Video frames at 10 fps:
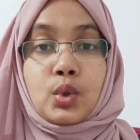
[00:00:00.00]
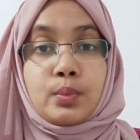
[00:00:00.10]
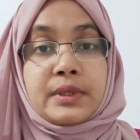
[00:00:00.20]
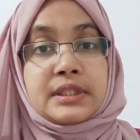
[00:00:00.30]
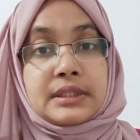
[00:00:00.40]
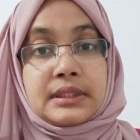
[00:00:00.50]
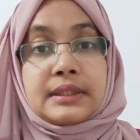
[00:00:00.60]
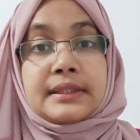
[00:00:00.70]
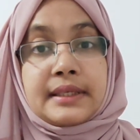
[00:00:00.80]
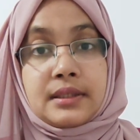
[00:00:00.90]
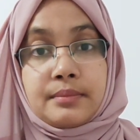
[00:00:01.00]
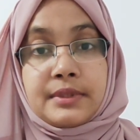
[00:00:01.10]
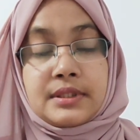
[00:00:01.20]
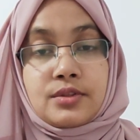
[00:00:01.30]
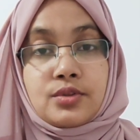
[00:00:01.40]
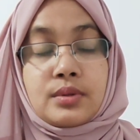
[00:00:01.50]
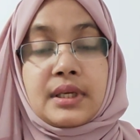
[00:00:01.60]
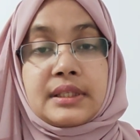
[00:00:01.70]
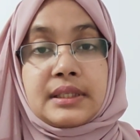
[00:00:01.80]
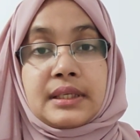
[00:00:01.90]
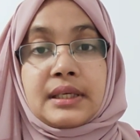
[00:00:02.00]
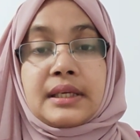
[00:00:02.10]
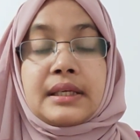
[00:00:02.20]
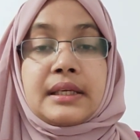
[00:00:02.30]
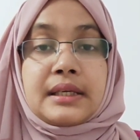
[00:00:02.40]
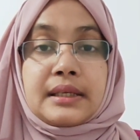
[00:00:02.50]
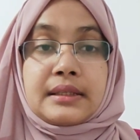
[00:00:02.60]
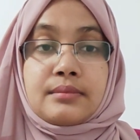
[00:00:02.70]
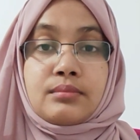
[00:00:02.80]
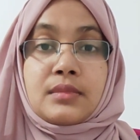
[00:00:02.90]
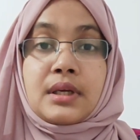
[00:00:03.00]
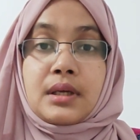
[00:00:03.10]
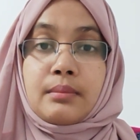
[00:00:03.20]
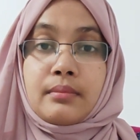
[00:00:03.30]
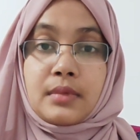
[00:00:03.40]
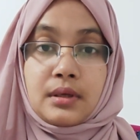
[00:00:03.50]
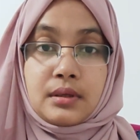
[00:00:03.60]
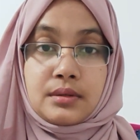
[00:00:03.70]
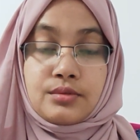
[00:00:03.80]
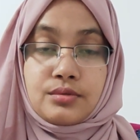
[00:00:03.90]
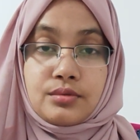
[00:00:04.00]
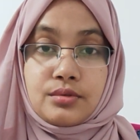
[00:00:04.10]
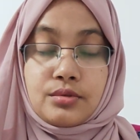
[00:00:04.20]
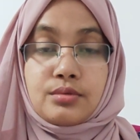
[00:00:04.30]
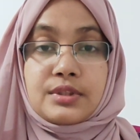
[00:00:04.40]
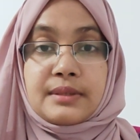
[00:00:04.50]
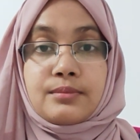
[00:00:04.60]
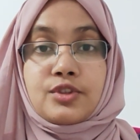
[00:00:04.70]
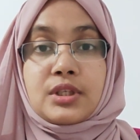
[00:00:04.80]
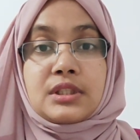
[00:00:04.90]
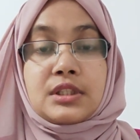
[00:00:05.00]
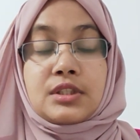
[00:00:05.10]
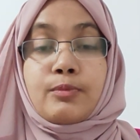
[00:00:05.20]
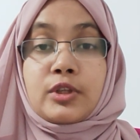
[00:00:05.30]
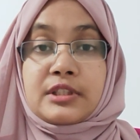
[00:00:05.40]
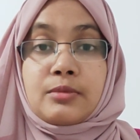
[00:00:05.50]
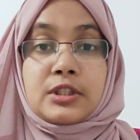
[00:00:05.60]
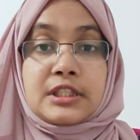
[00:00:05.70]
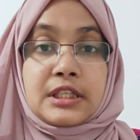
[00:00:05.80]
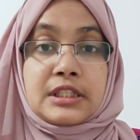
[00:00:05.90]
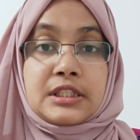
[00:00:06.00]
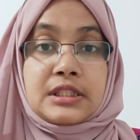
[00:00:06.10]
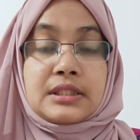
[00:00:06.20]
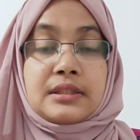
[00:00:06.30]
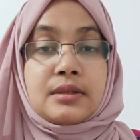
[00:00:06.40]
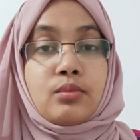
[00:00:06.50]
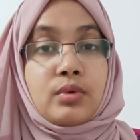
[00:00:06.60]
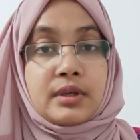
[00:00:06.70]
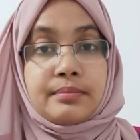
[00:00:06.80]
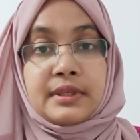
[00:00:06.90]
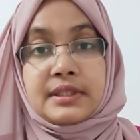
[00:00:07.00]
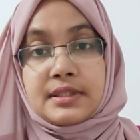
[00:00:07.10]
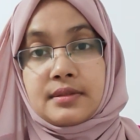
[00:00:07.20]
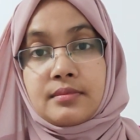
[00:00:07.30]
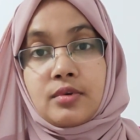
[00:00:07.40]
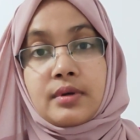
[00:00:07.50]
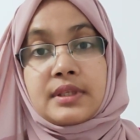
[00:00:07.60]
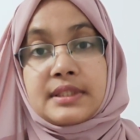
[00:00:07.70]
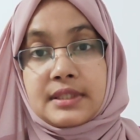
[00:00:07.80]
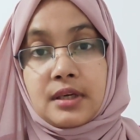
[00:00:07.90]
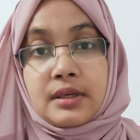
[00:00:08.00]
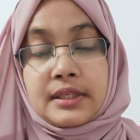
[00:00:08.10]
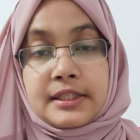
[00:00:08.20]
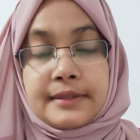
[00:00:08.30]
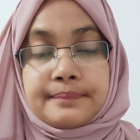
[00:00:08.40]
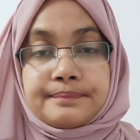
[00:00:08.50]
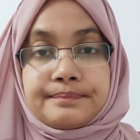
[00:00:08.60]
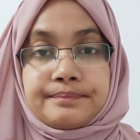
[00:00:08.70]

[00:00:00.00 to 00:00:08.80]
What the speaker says: occupational therapist so that he can uh, do some changes, possible changes in the workplace or his surrounding.